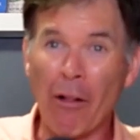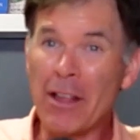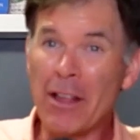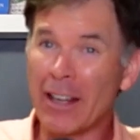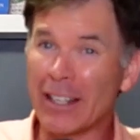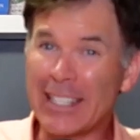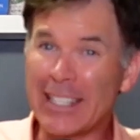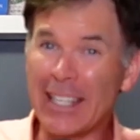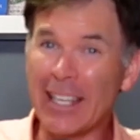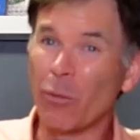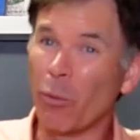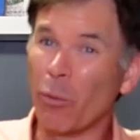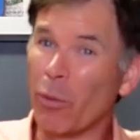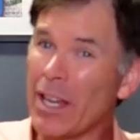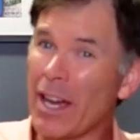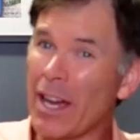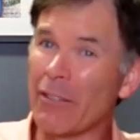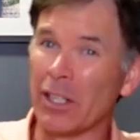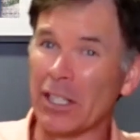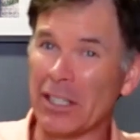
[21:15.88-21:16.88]
Again, we
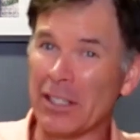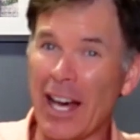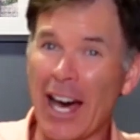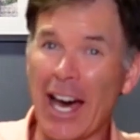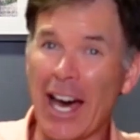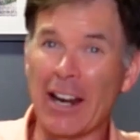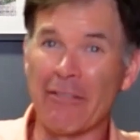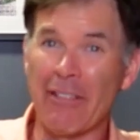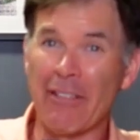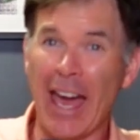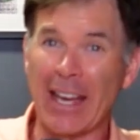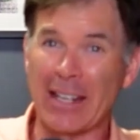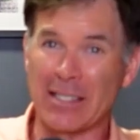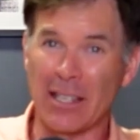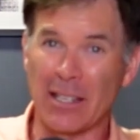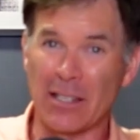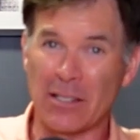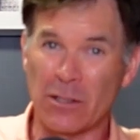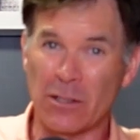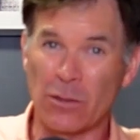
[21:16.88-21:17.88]
have a lot of
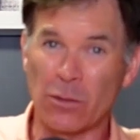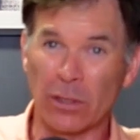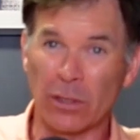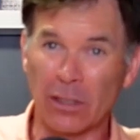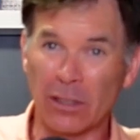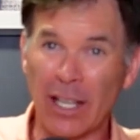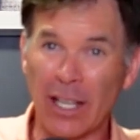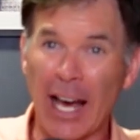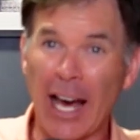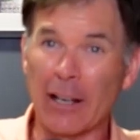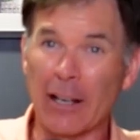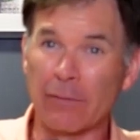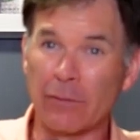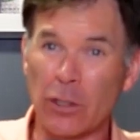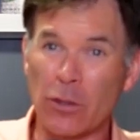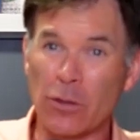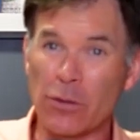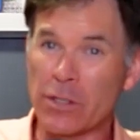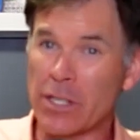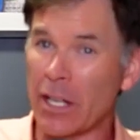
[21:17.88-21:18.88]
access to a lot of
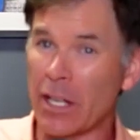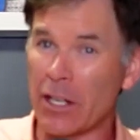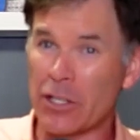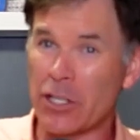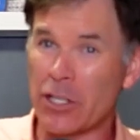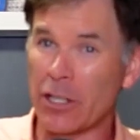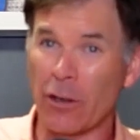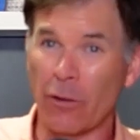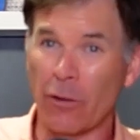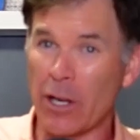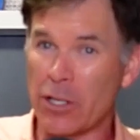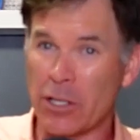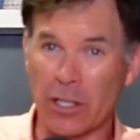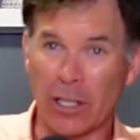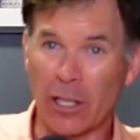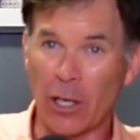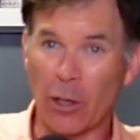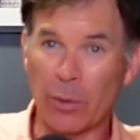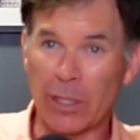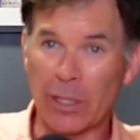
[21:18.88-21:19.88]
news that a
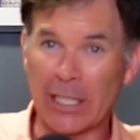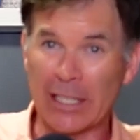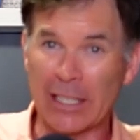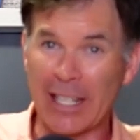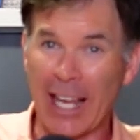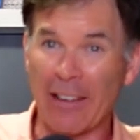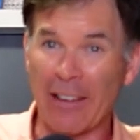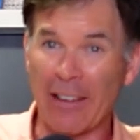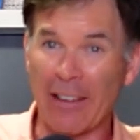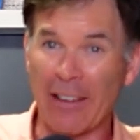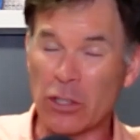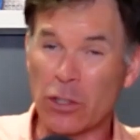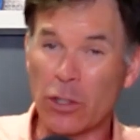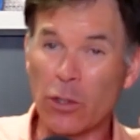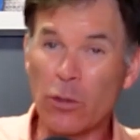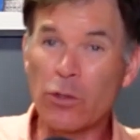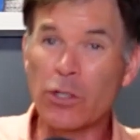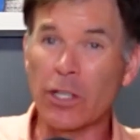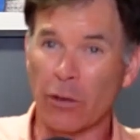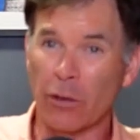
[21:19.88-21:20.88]
generation ago we didn't have.
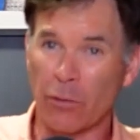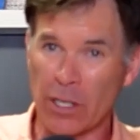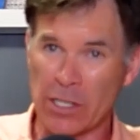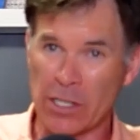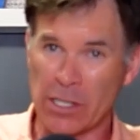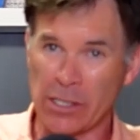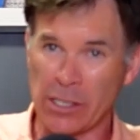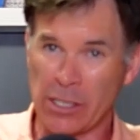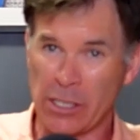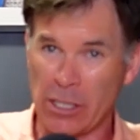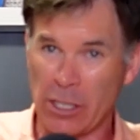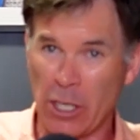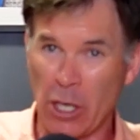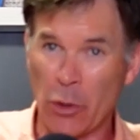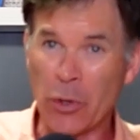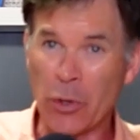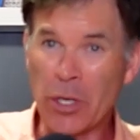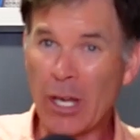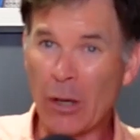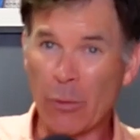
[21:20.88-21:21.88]
2 generations
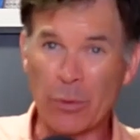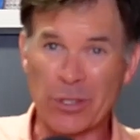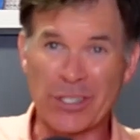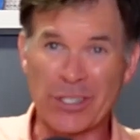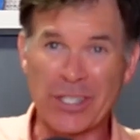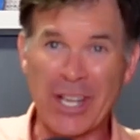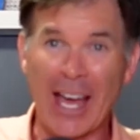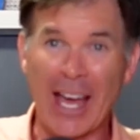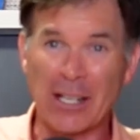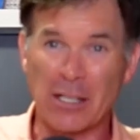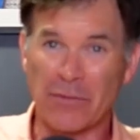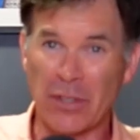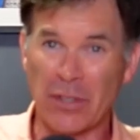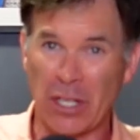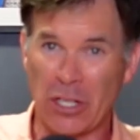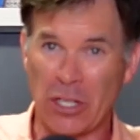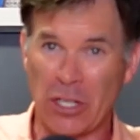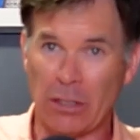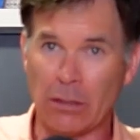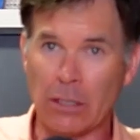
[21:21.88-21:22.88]
ago was science
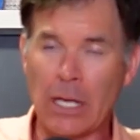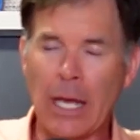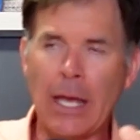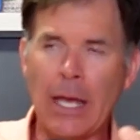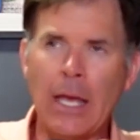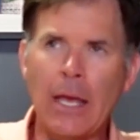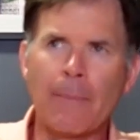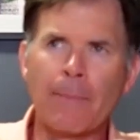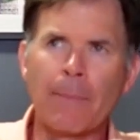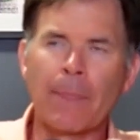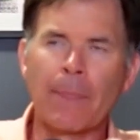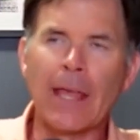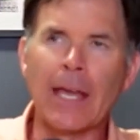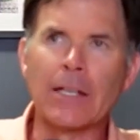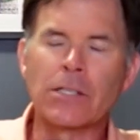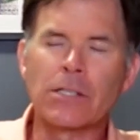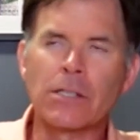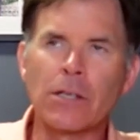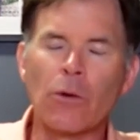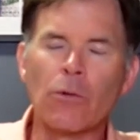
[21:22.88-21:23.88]
fiction.
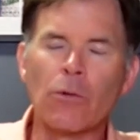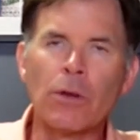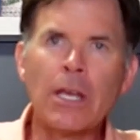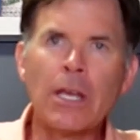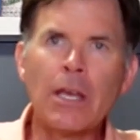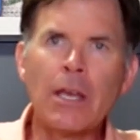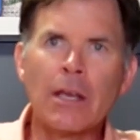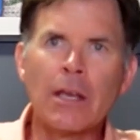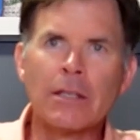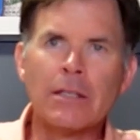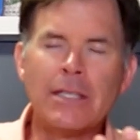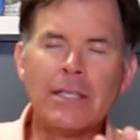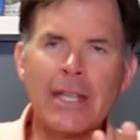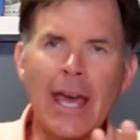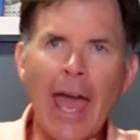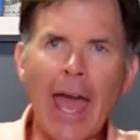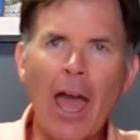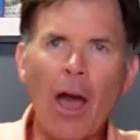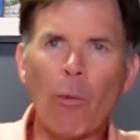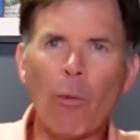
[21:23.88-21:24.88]
And so
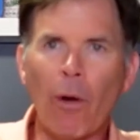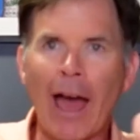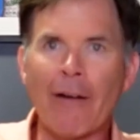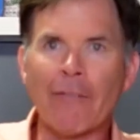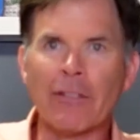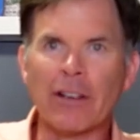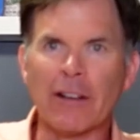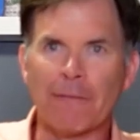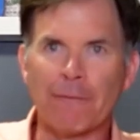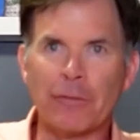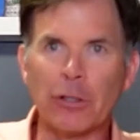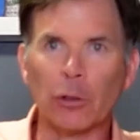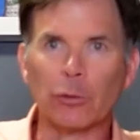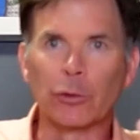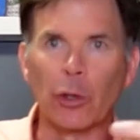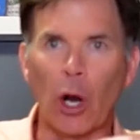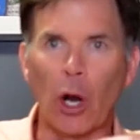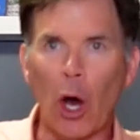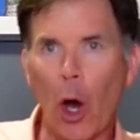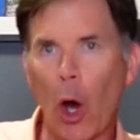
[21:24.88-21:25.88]
now we're having to
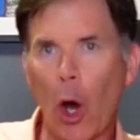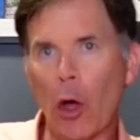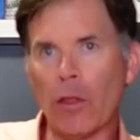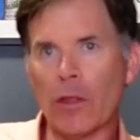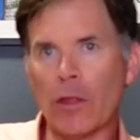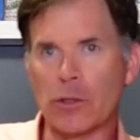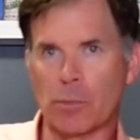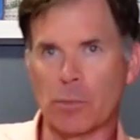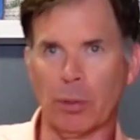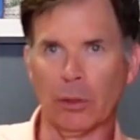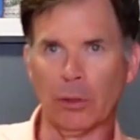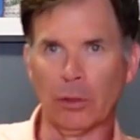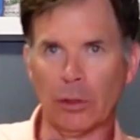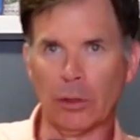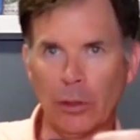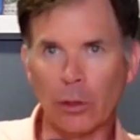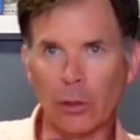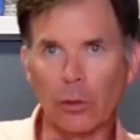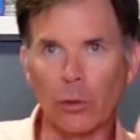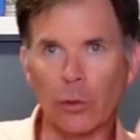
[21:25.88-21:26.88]
filter all this
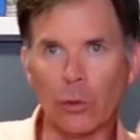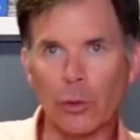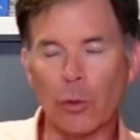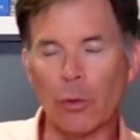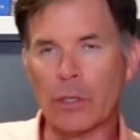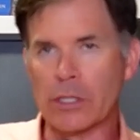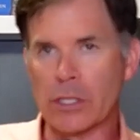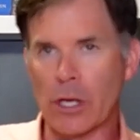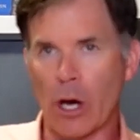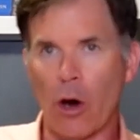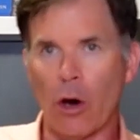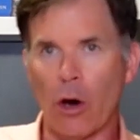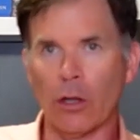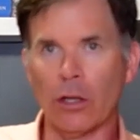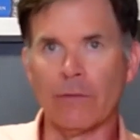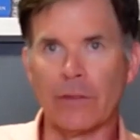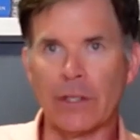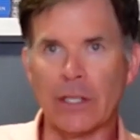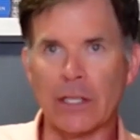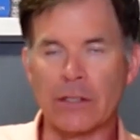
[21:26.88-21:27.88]
political noise,
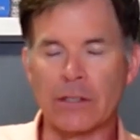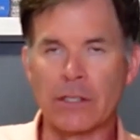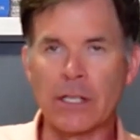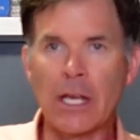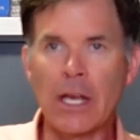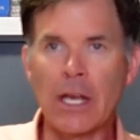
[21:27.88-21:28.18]
all of this